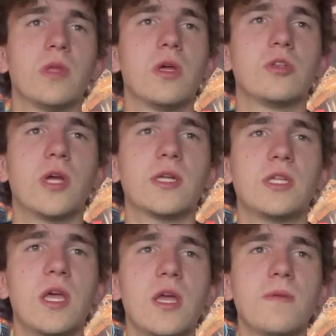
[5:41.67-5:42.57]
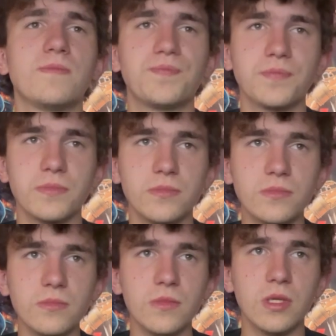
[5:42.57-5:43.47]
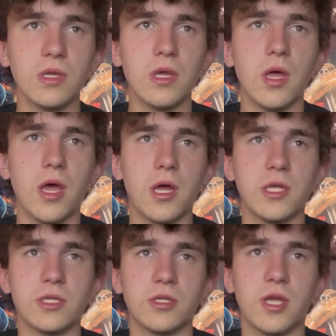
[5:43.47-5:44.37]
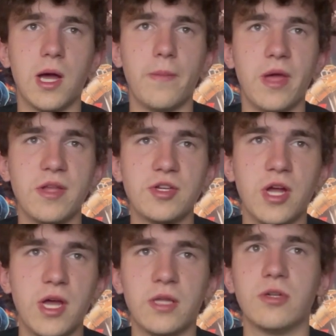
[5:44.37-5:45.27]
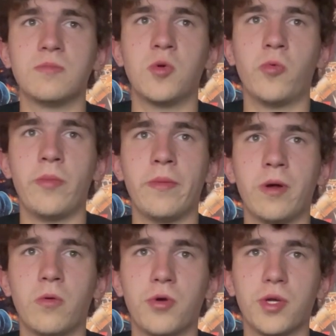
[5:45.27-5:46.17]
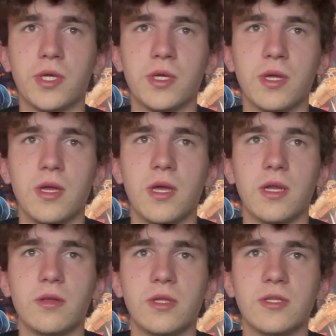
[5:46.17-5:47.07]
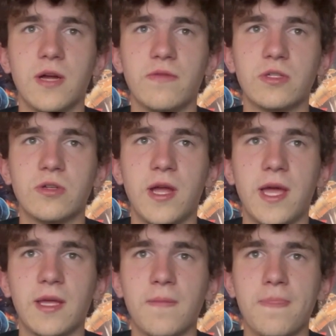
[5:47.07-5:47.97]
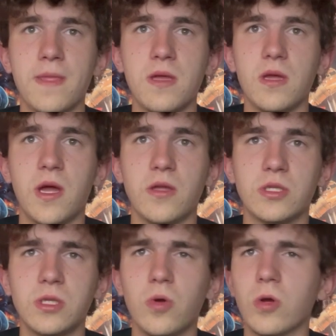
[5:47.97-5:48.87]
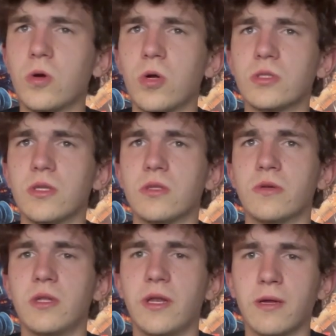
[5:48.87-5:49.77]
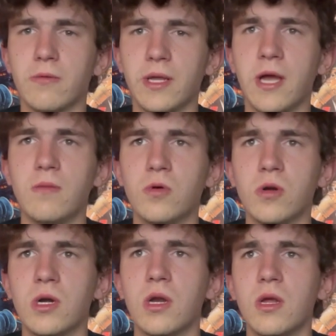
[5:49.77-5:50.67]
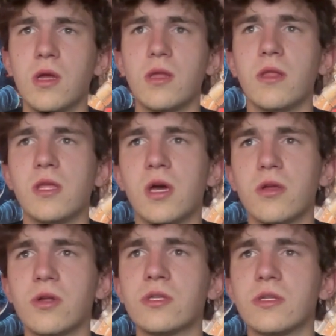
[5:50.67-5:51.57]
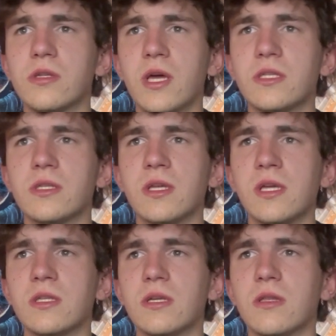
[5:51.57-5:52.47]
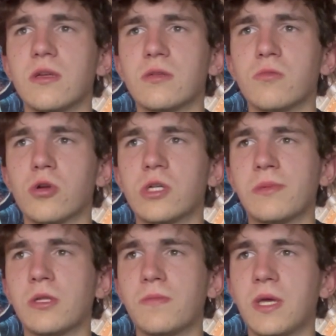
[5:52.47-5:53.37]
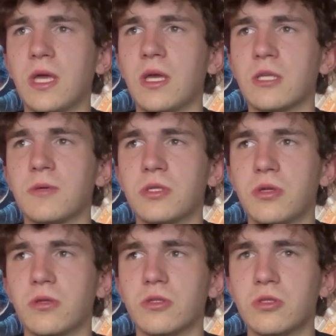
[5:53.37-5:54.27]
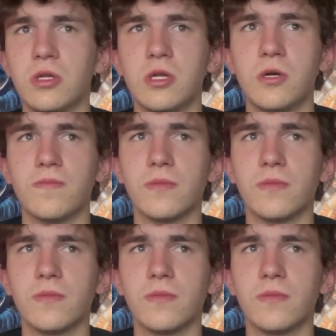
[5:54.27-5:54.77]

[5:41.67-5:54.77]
Track 10 is called Combat Shock. There's more whammy bar work, and it leads off this track. There's slower chords on this one, letting it ring out more than the others. Nice leads, and there's more tremolo picking, especially during the solo.